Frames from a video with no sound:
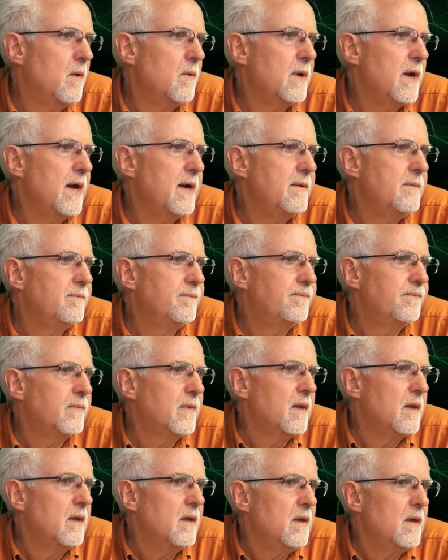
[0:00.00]
Okay.
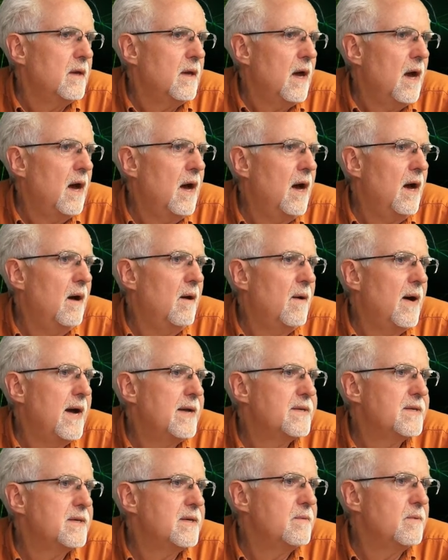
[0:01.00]
Oh,
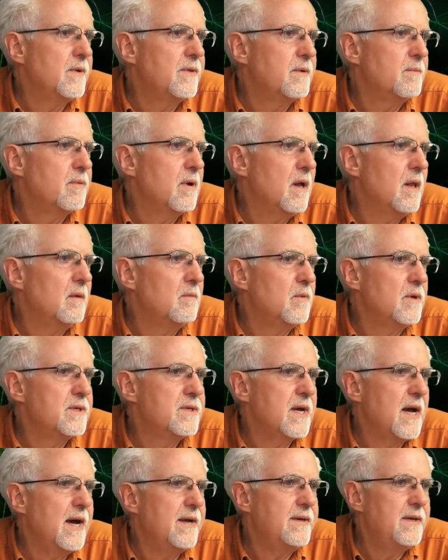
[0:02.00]
I see what the problem
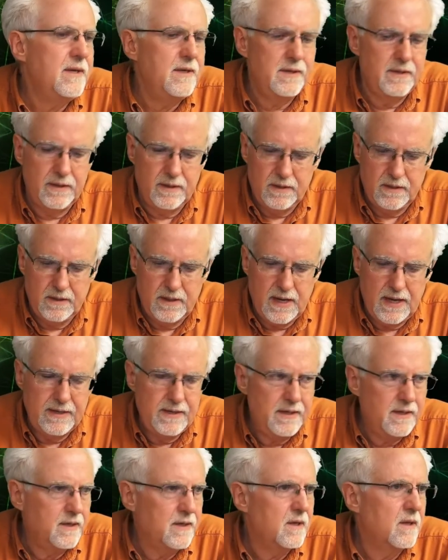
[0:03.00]
was. I
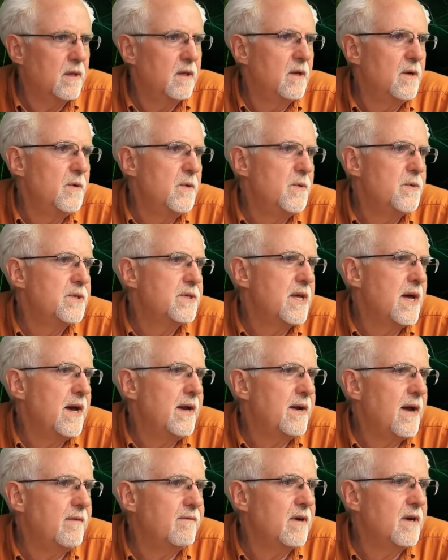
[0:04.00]
didn't close
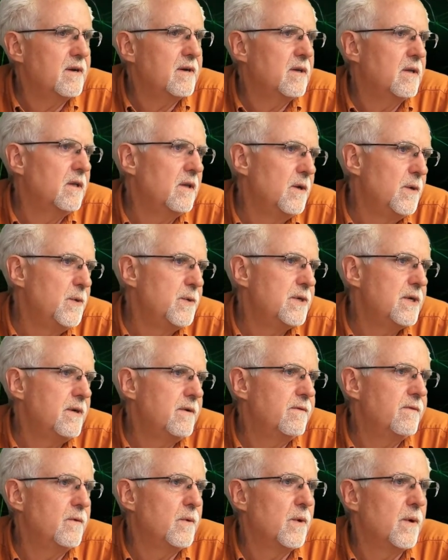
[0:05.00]
that. I've got to close
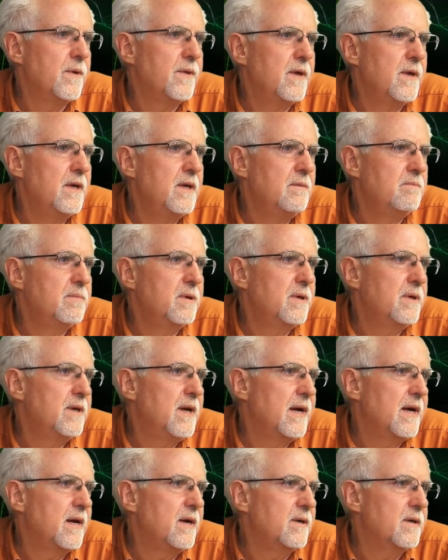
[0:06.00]
it for the input,
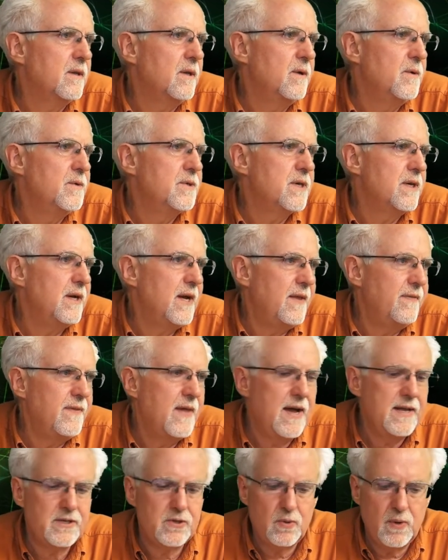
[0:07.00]
and I got to close it, and
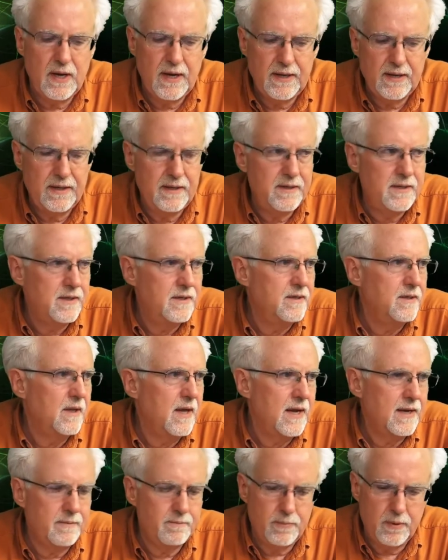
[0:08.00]
that's why it didn't
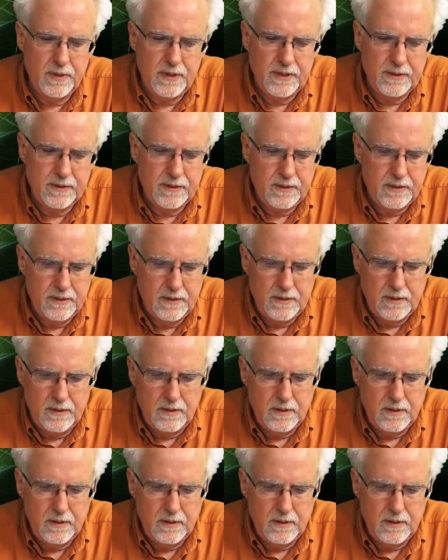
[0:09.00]
like print